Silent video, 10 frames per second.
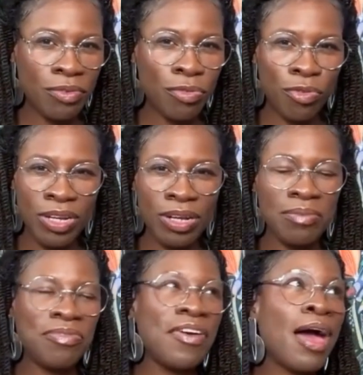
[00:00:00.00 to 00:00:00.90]
freedom,
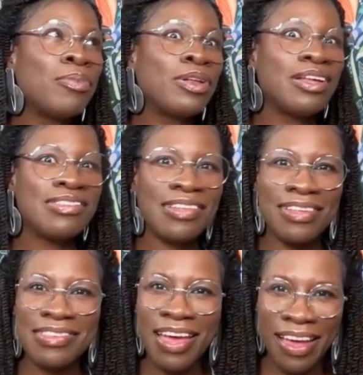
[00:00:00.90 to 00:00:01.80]

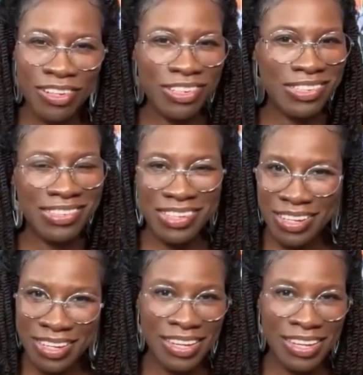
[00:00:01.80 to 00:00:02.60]
fabulousness, agency.